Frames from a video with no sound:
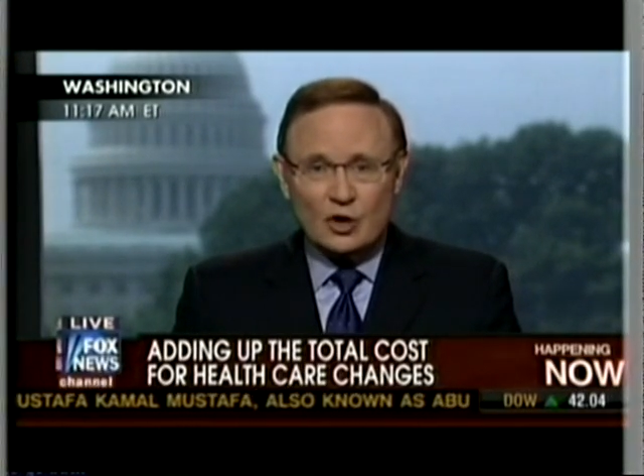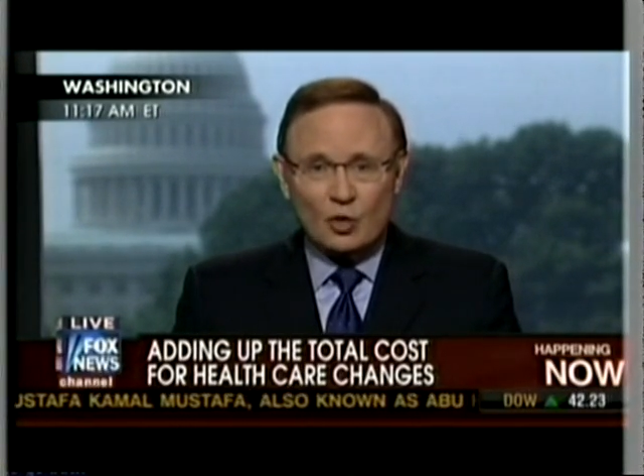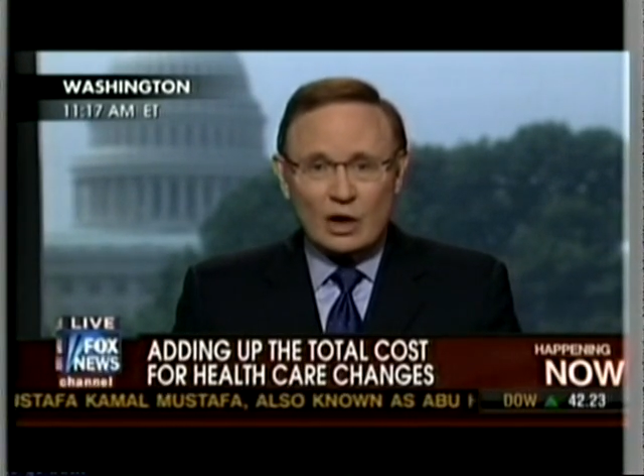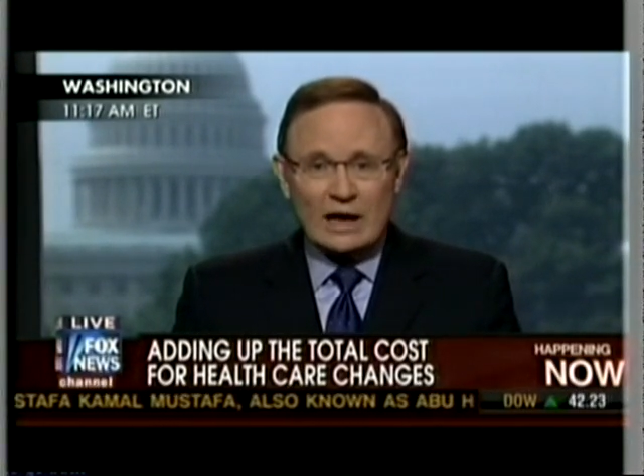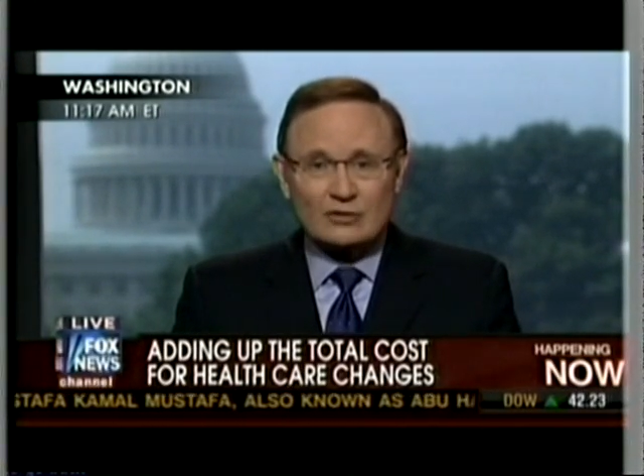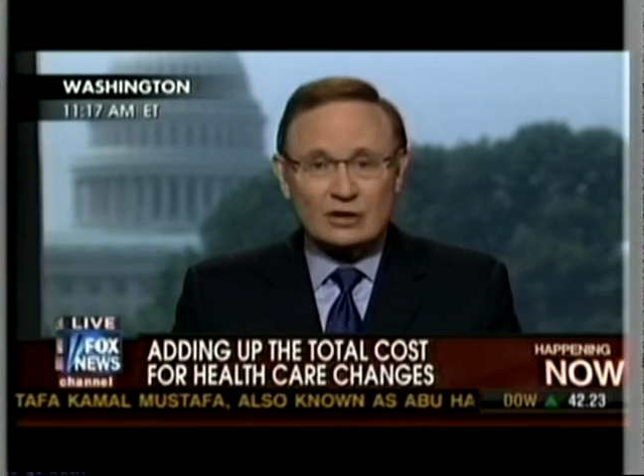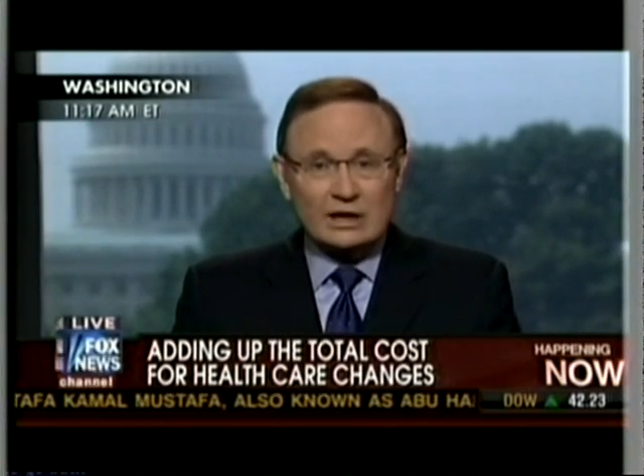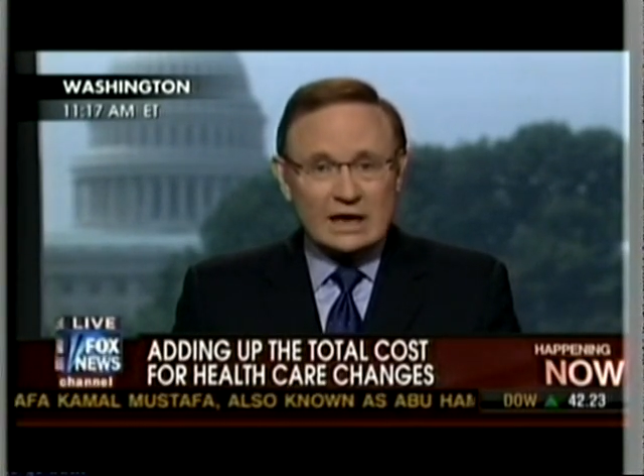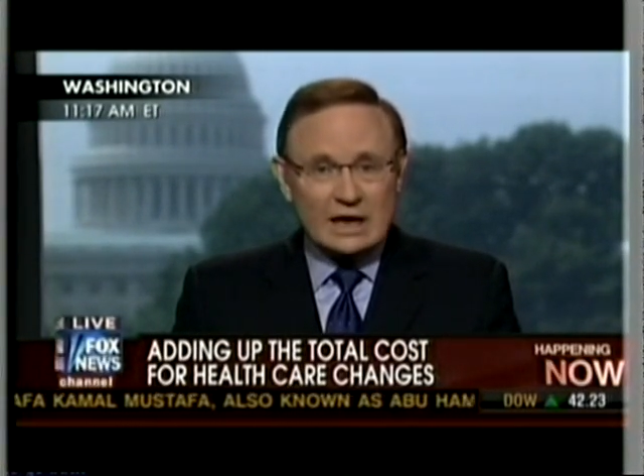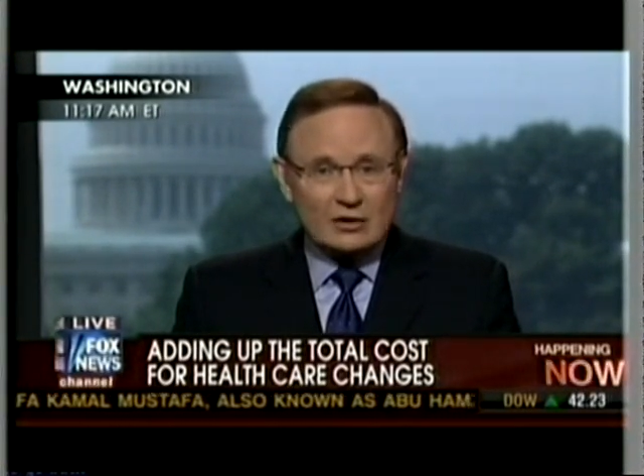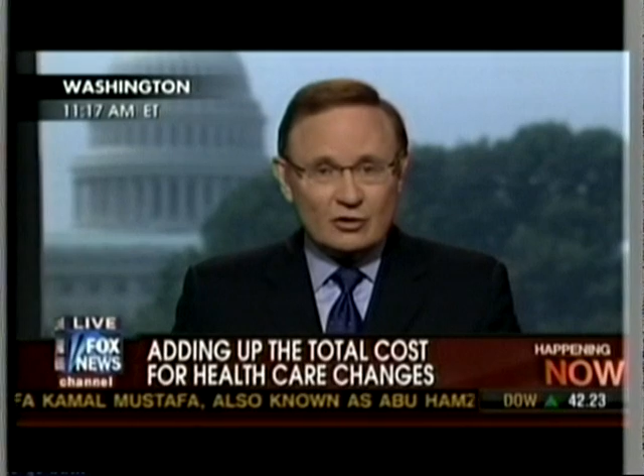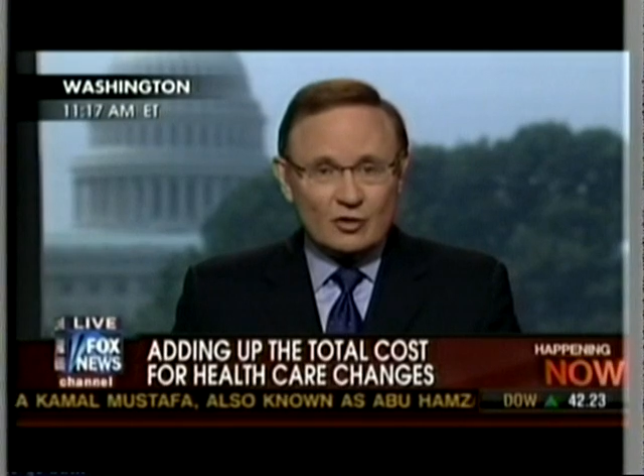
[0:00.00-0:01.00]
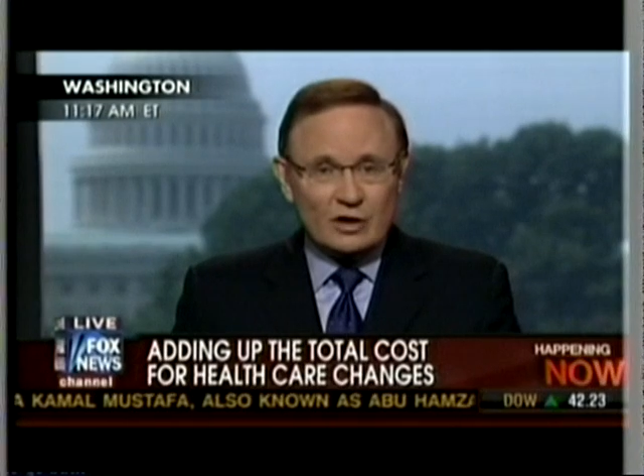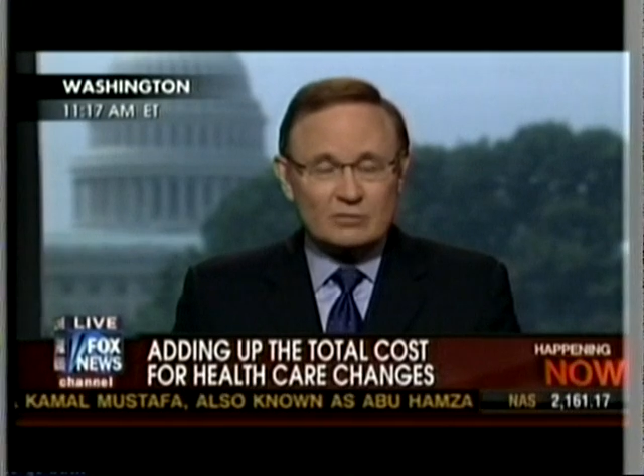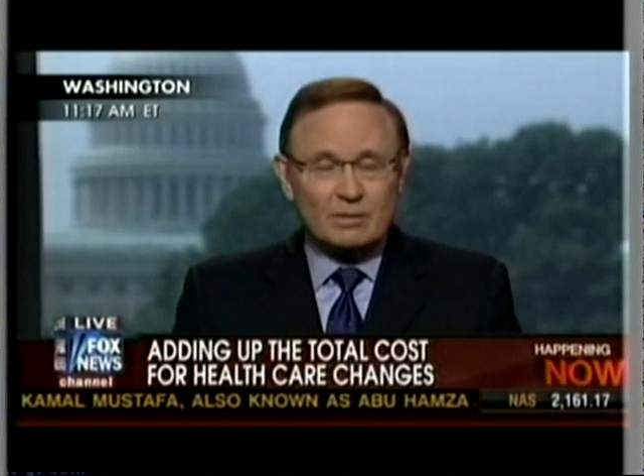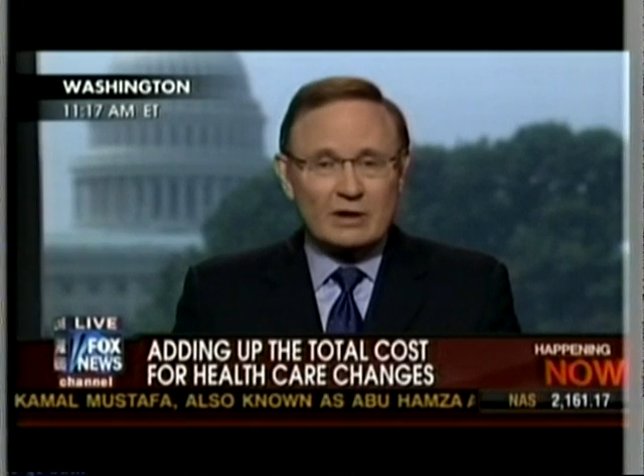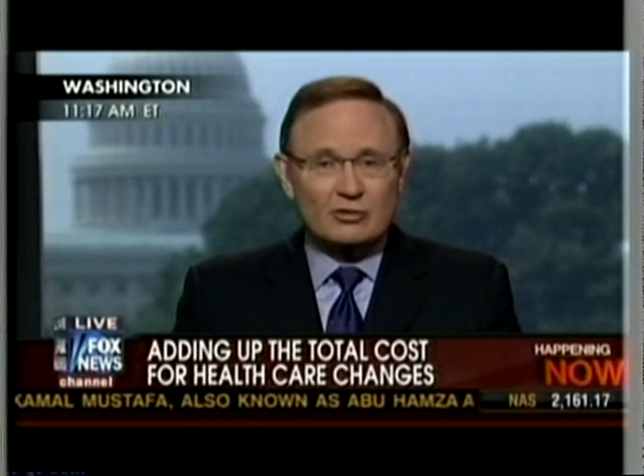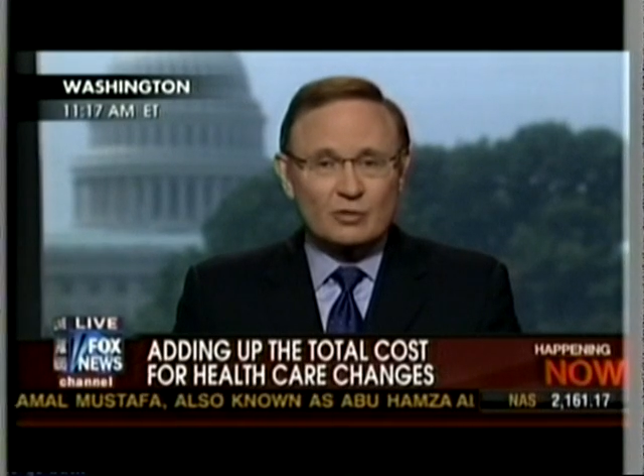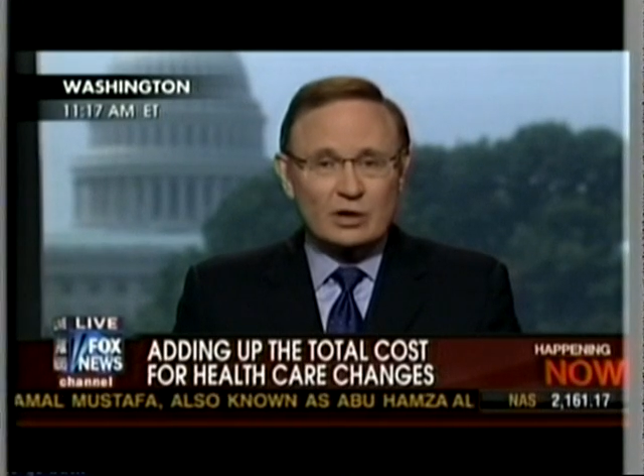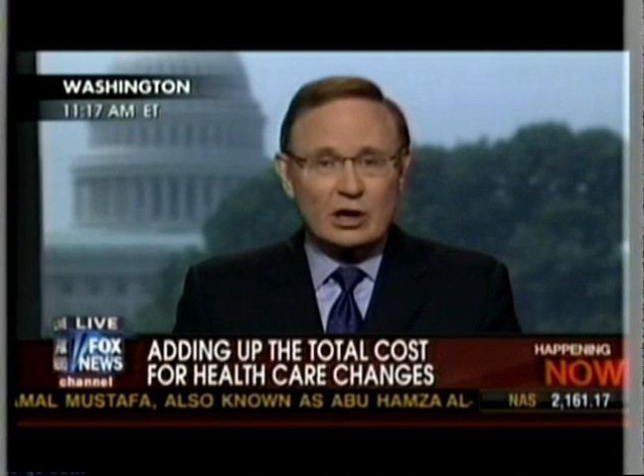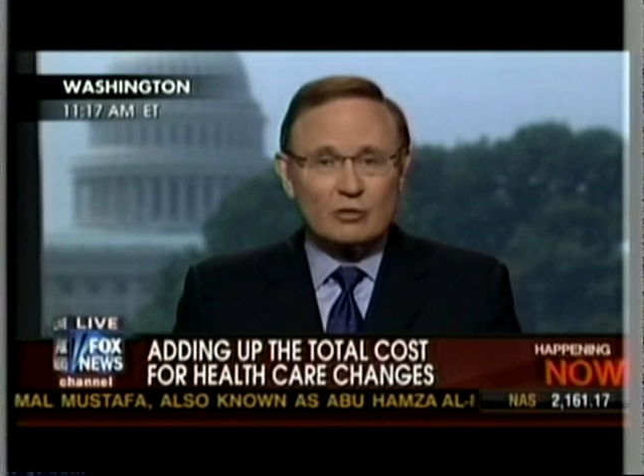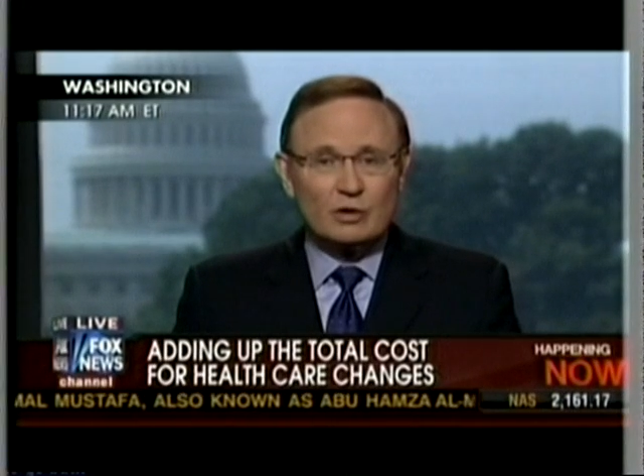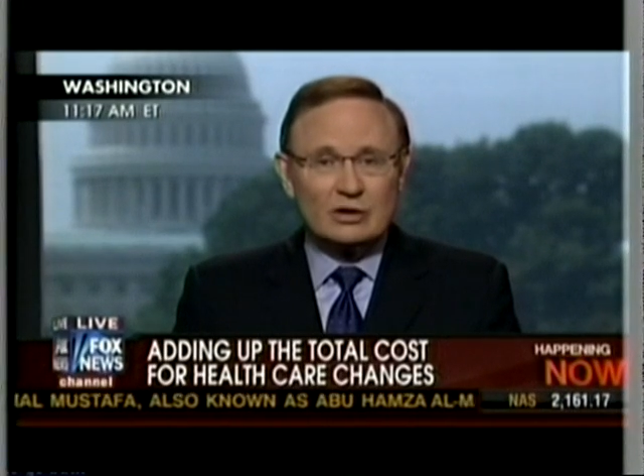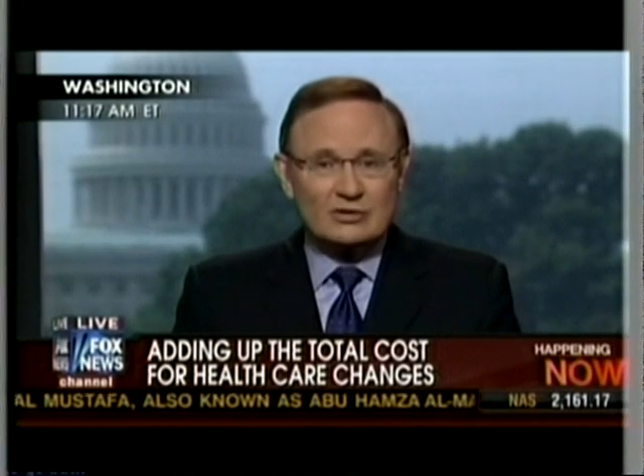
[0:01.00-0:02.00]
will actually increase by
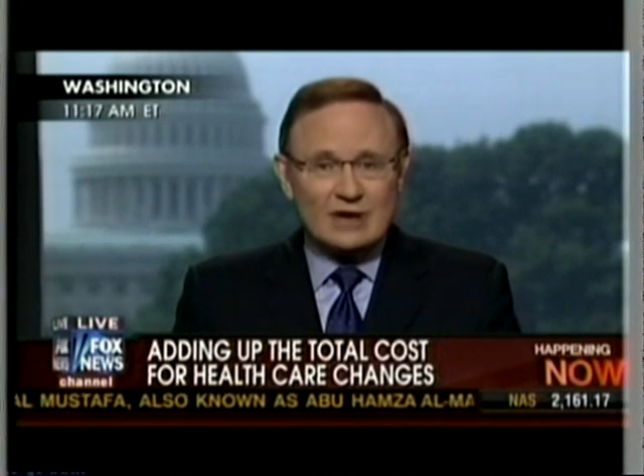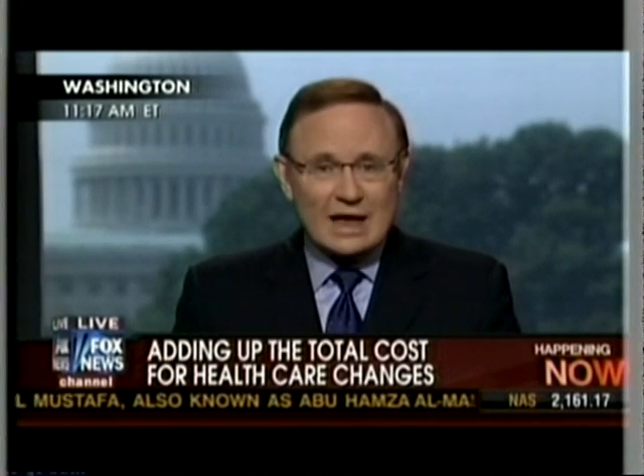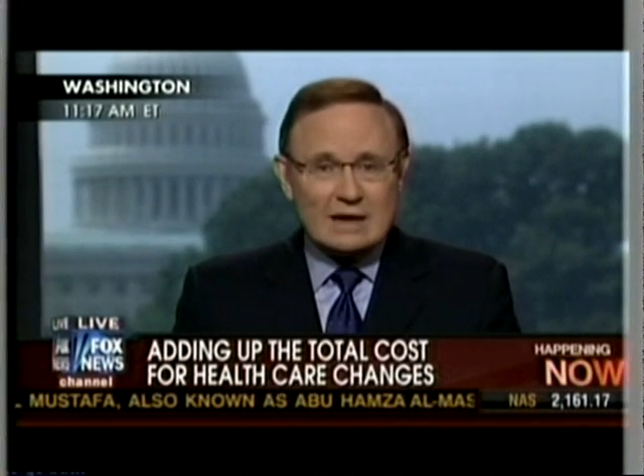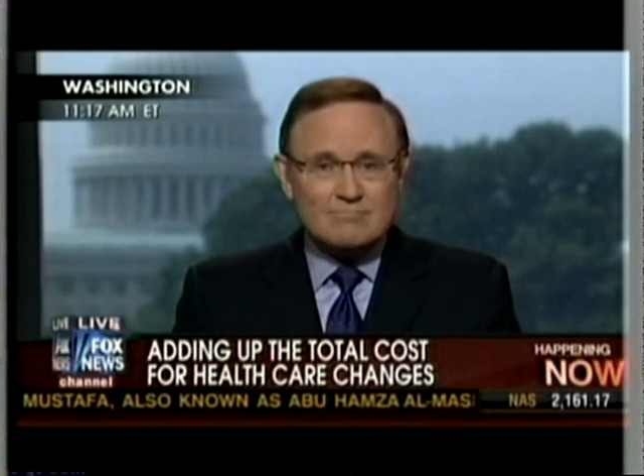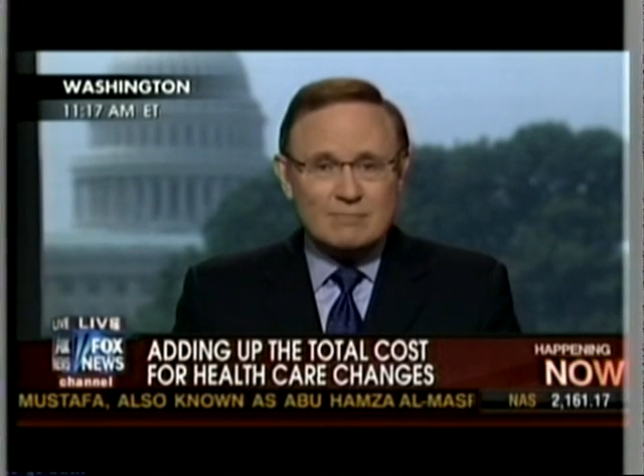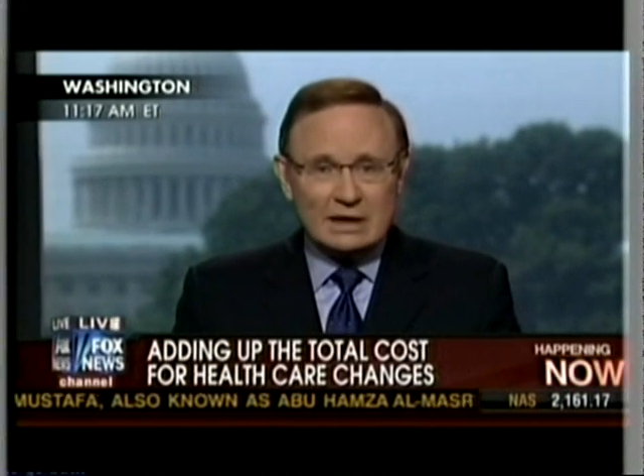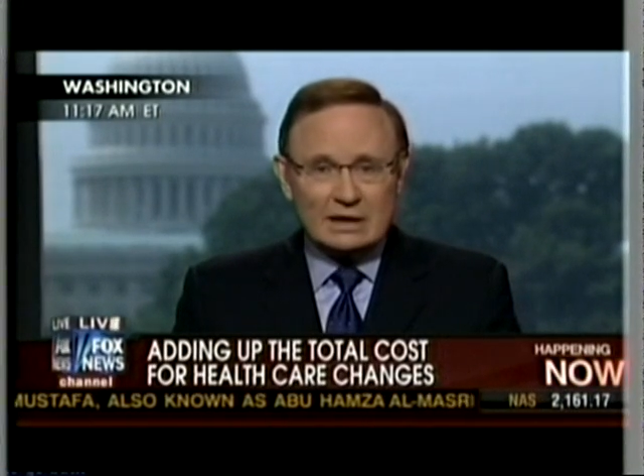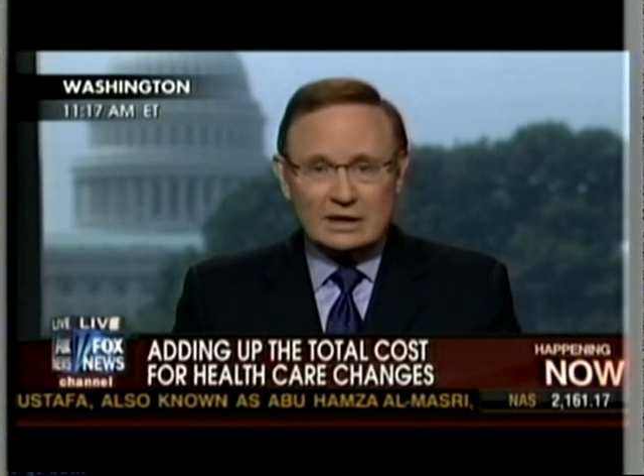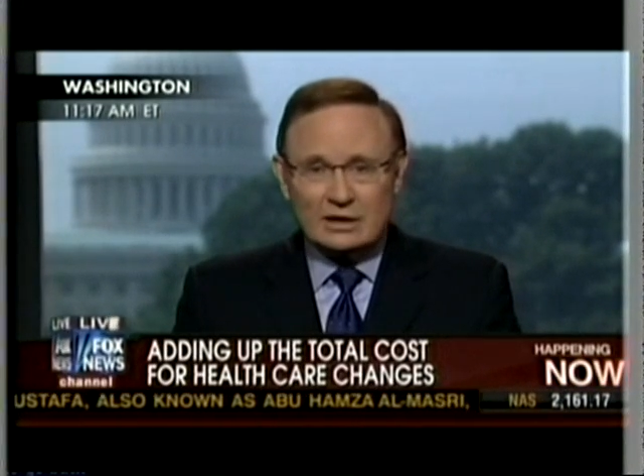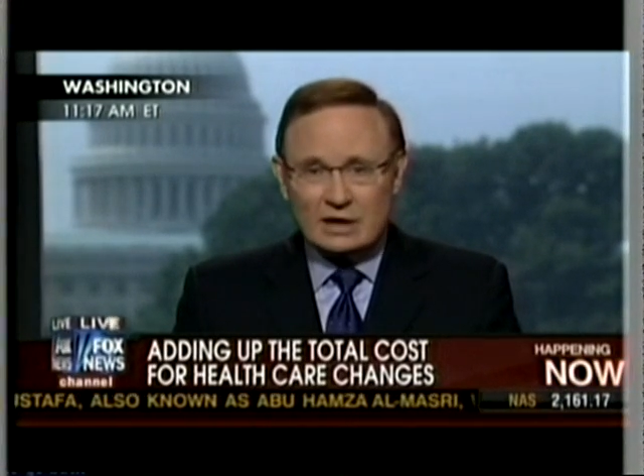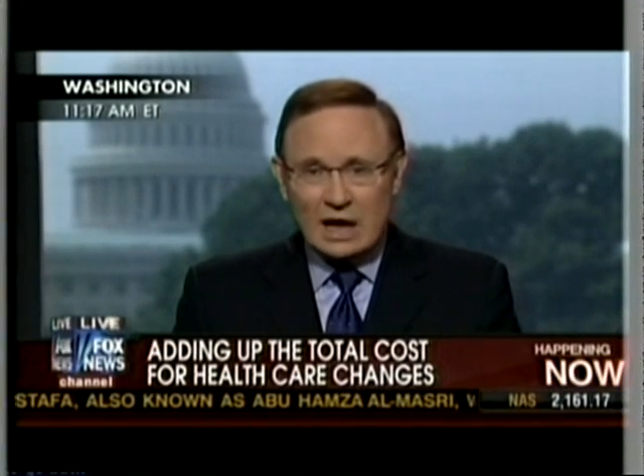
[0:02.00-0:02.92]
$310 billion